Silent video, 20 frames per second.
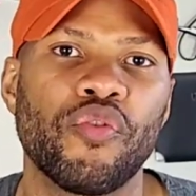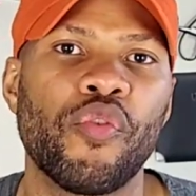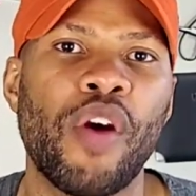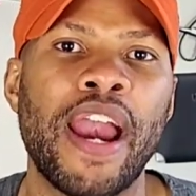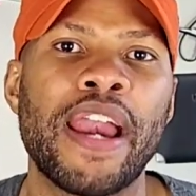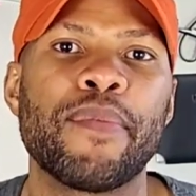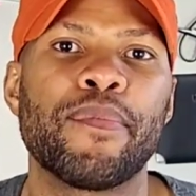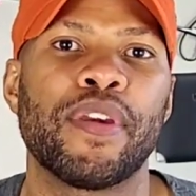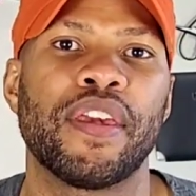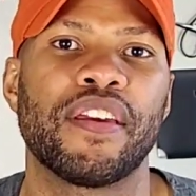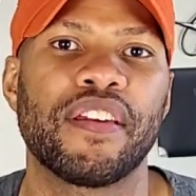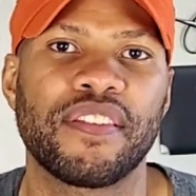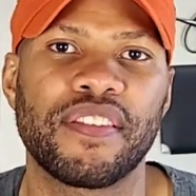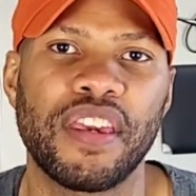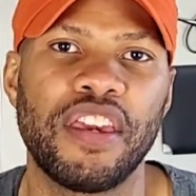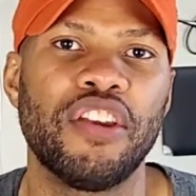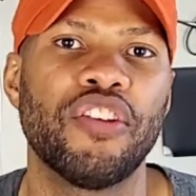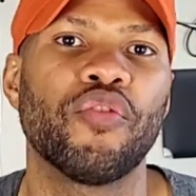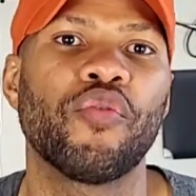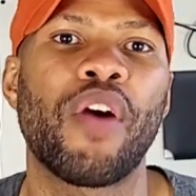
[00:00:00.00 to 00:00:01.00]
write
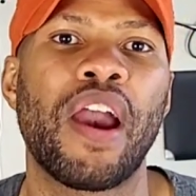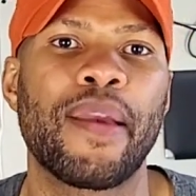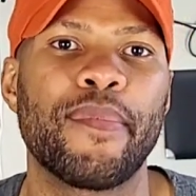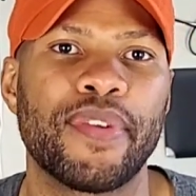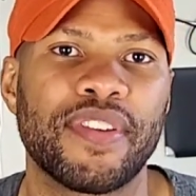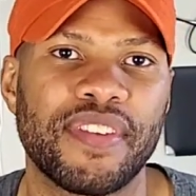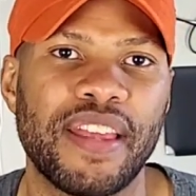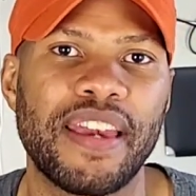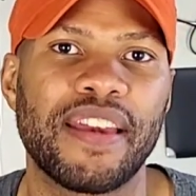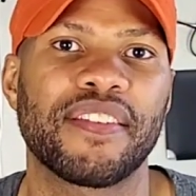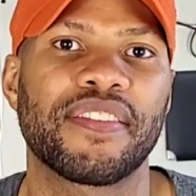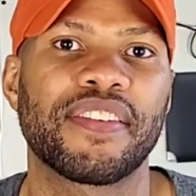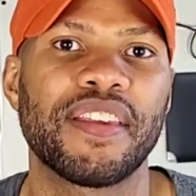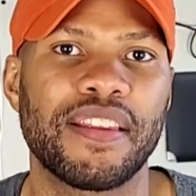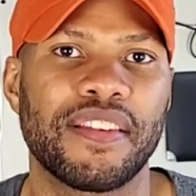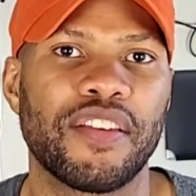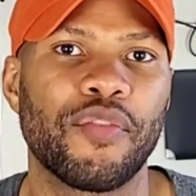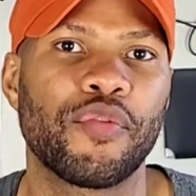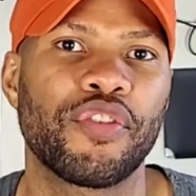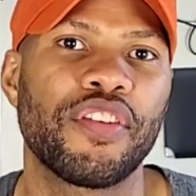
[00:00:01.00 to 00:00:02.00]
me, stay
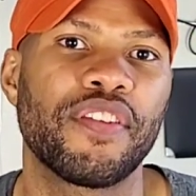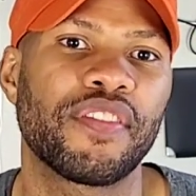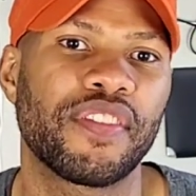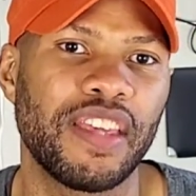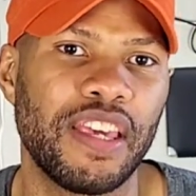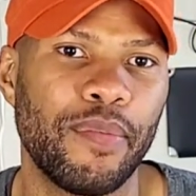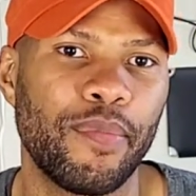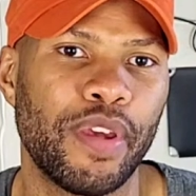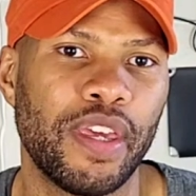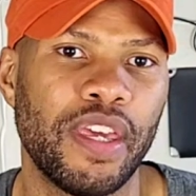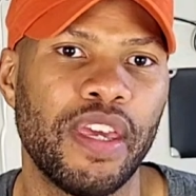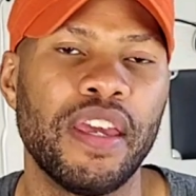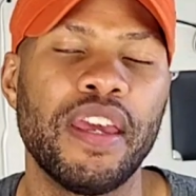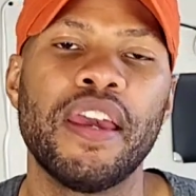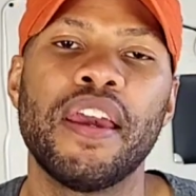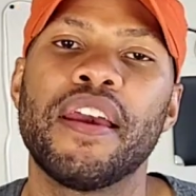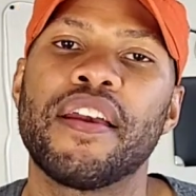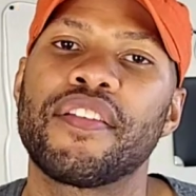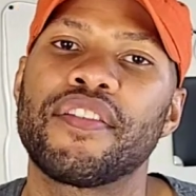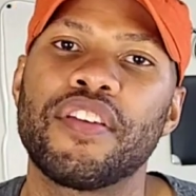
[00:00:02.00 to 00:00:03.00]
consistent. When she see me,
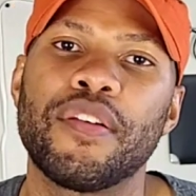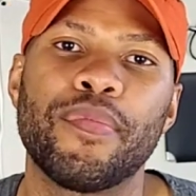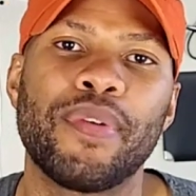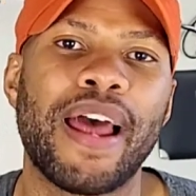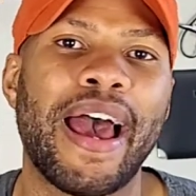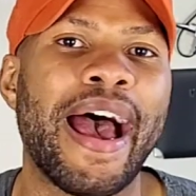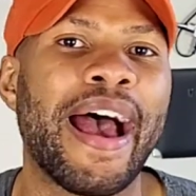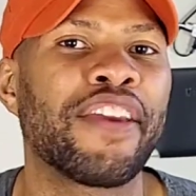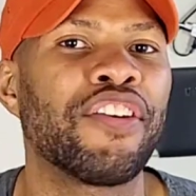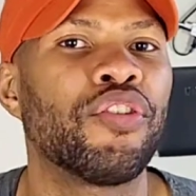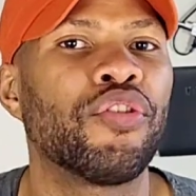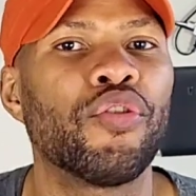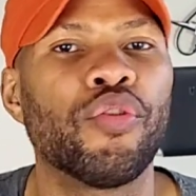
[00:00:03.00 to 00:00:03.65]
she'd be like, how you